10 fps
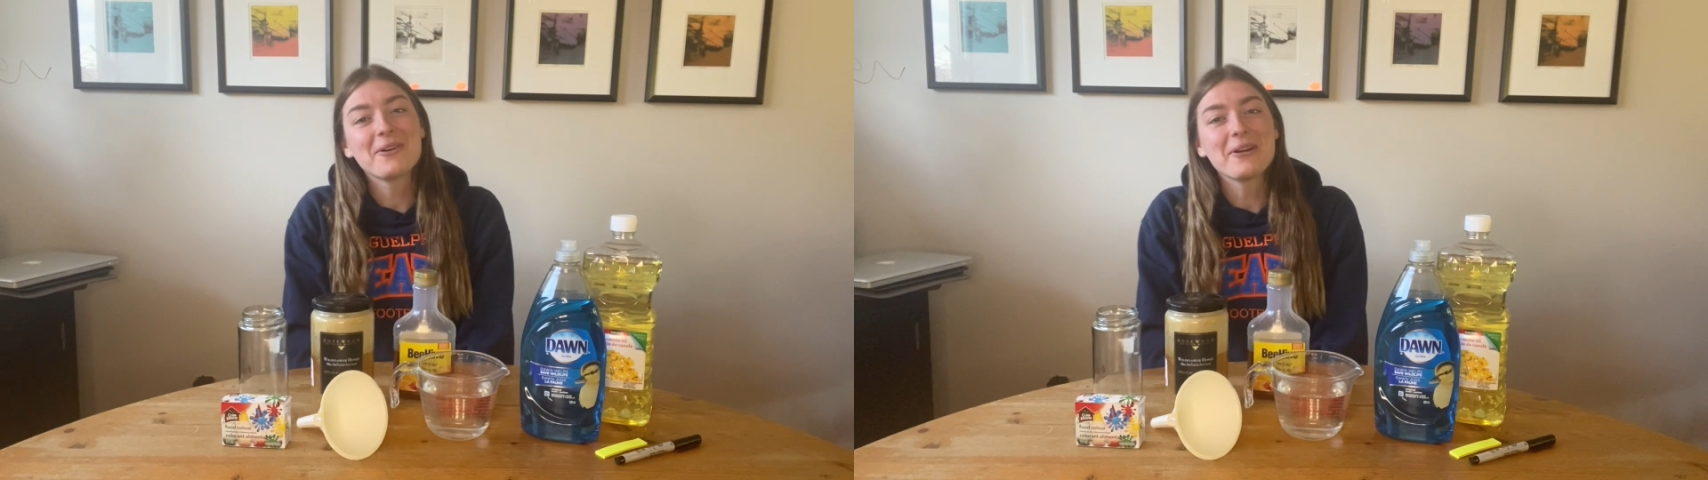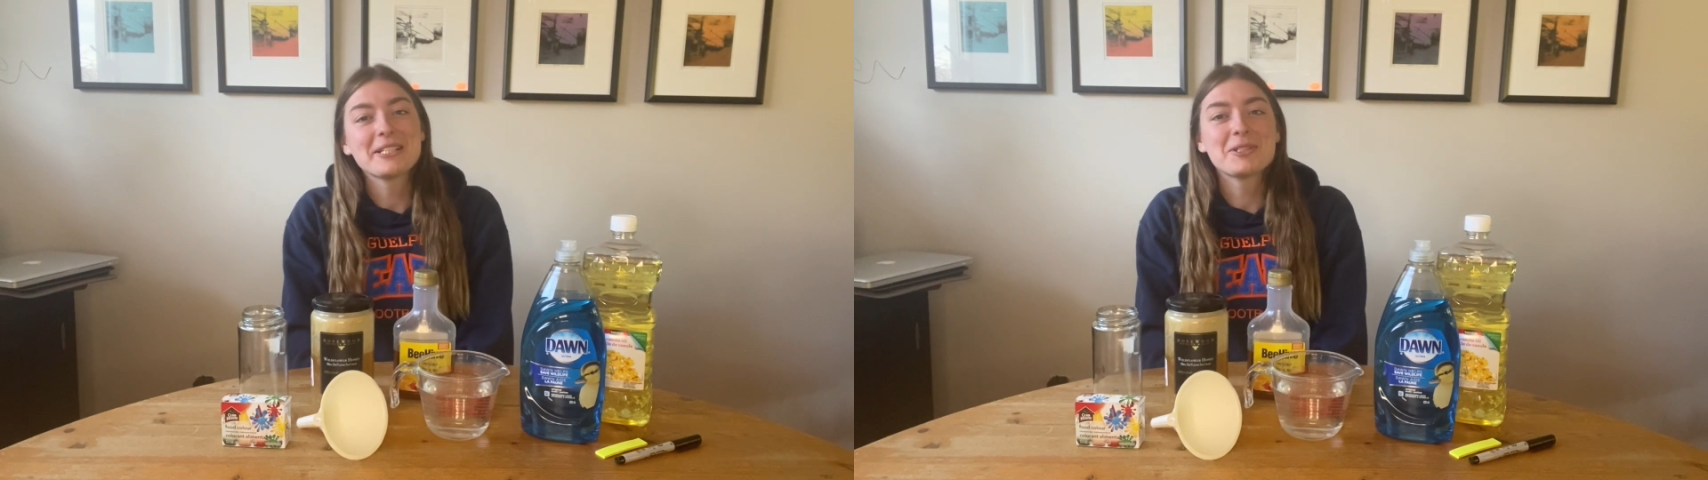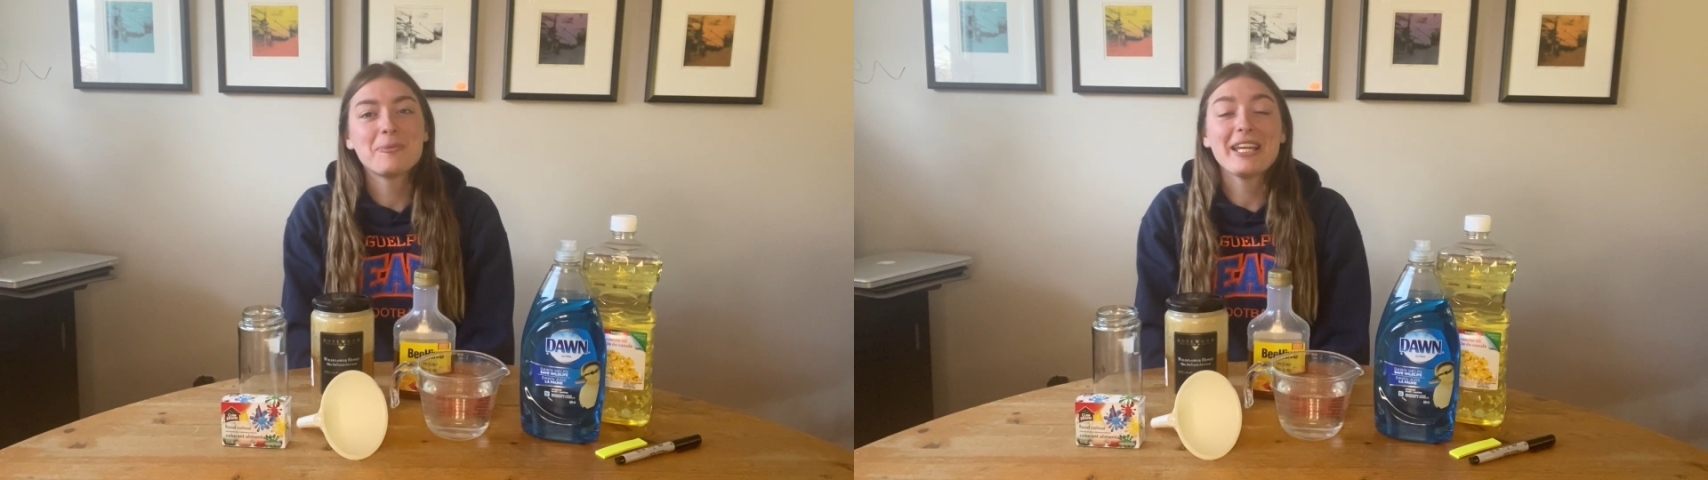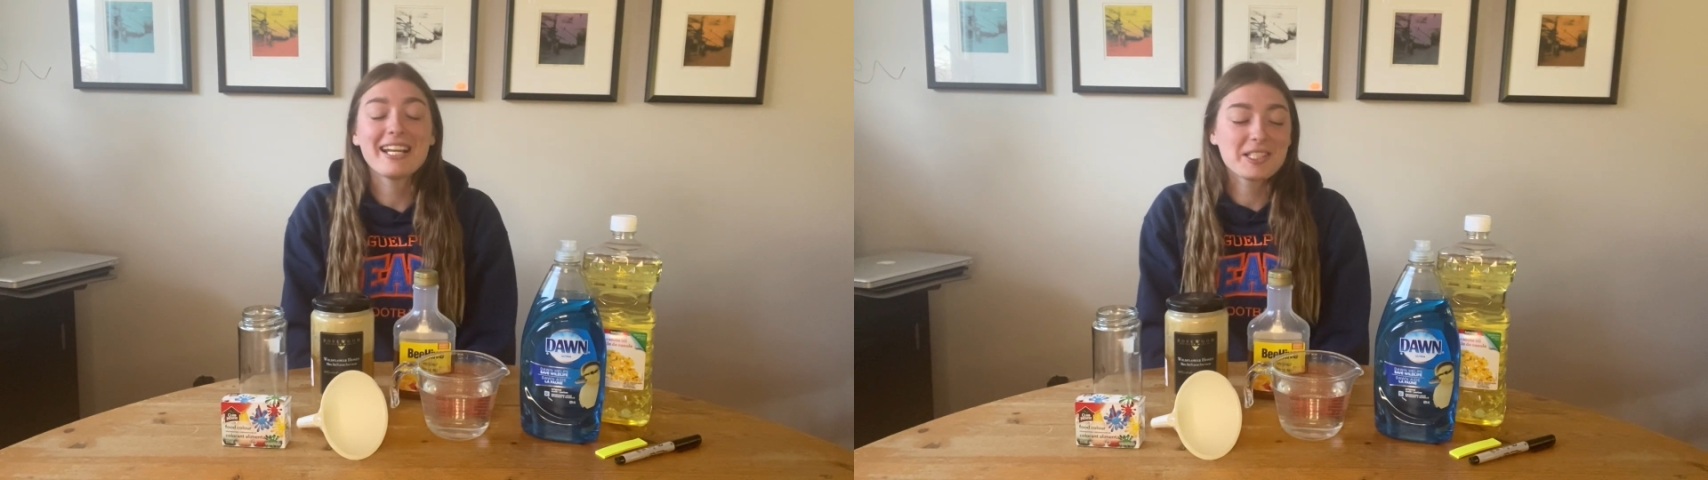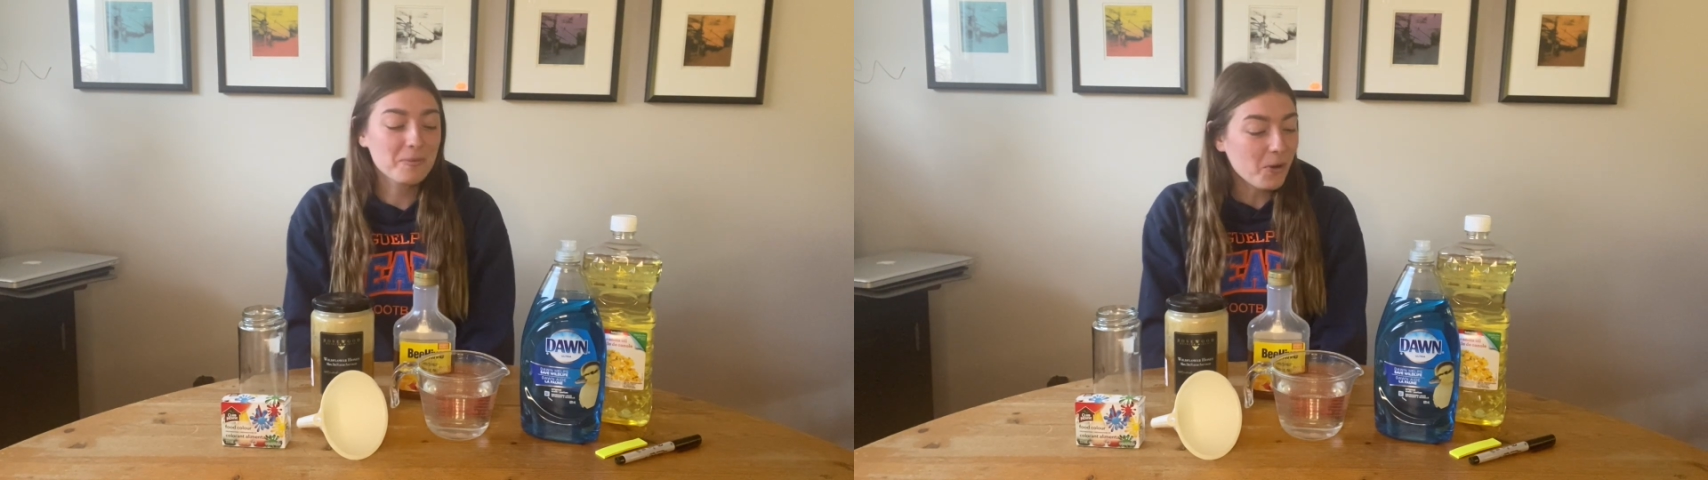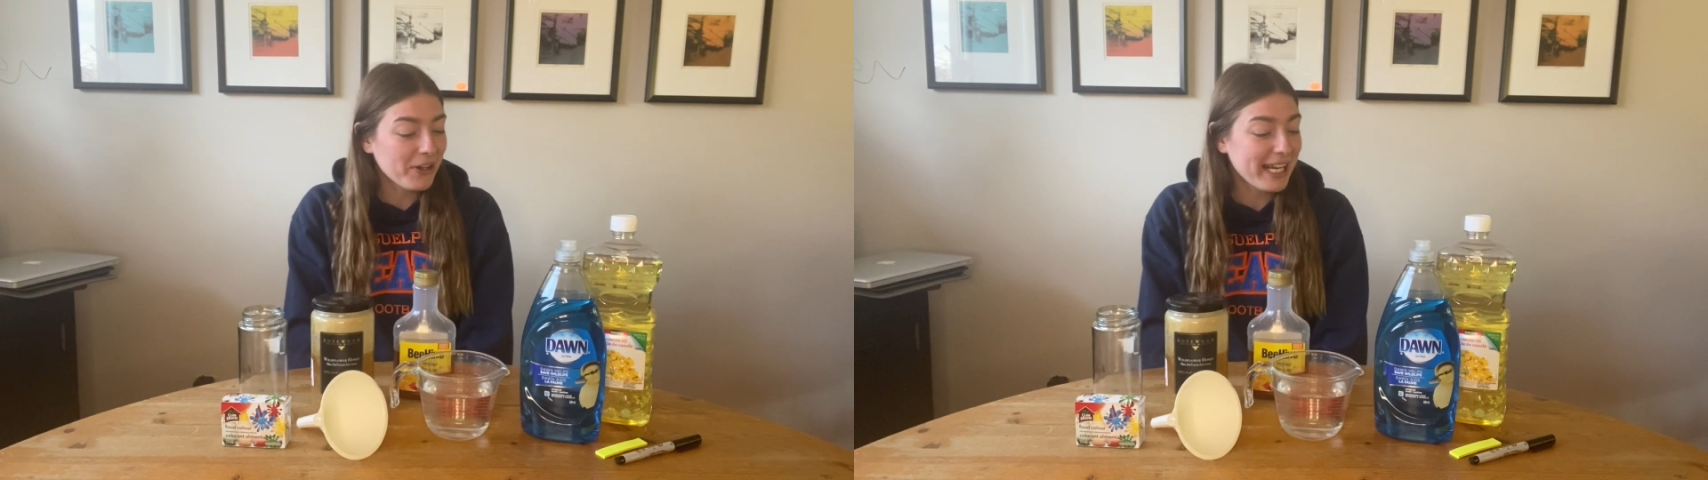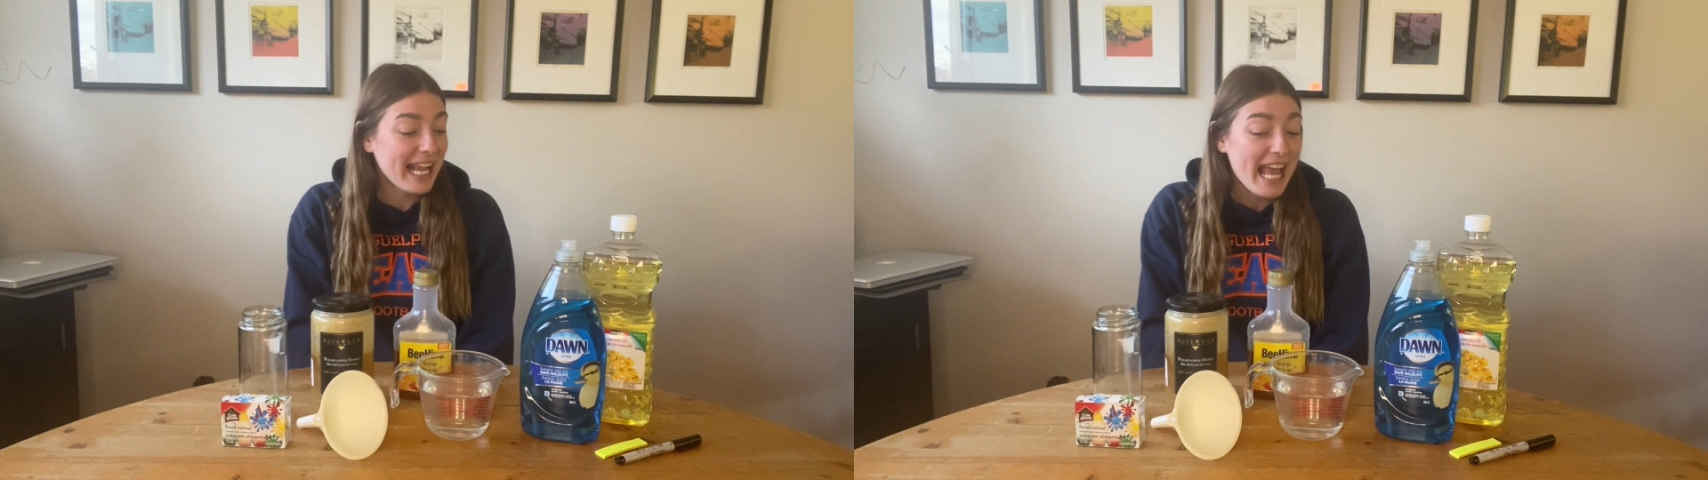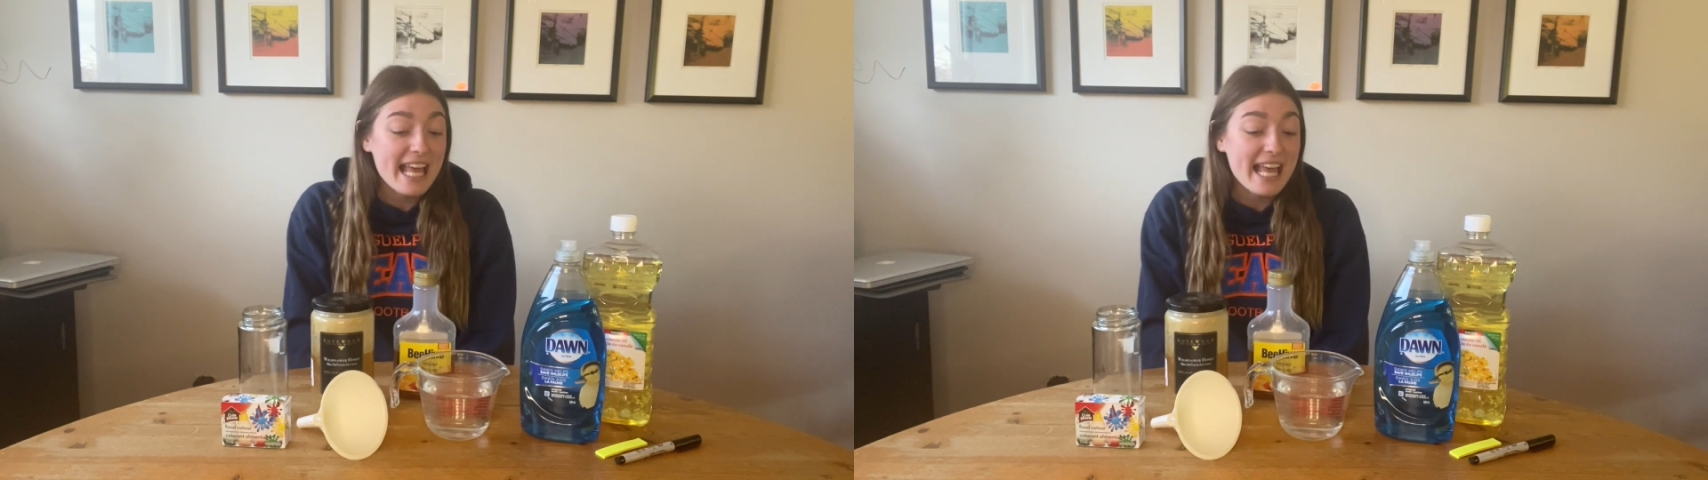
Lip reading: going to be exploring